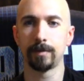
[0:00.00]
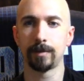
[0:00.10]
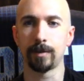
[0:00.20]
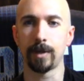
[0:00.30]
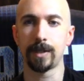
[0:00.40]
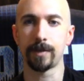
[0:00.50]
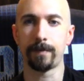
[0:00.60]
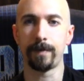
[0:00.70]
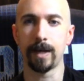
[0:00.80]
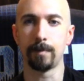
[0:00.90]
So it is a
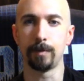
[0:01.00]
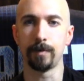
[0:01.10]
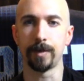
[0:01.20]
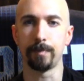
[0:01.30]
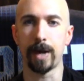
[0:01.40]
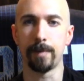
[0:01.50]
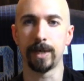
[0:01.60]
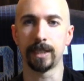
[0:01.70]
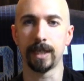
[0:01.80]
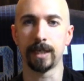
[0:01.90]
fan movie, the
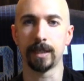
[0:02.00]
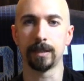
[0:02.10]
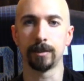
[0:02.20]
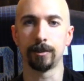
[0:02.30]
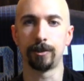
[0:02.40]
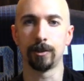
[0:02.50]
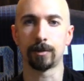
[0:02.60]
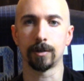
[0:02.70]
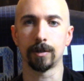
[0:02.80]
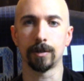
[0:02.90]
Batman, Dead End,
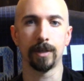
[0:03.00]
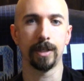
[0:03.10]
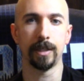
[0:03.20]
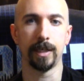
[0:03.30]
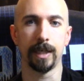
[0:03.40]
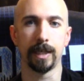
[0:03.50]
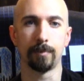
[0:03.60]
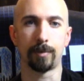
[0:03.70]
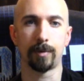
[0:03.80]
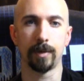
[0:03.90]
Joker, and
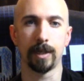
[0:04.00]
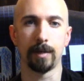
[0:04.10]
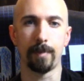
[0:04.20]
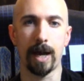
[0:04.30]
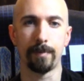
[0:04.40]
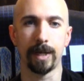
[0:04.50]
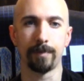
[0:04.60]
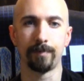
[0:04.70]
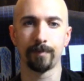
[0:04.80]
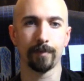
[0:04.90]
Batman.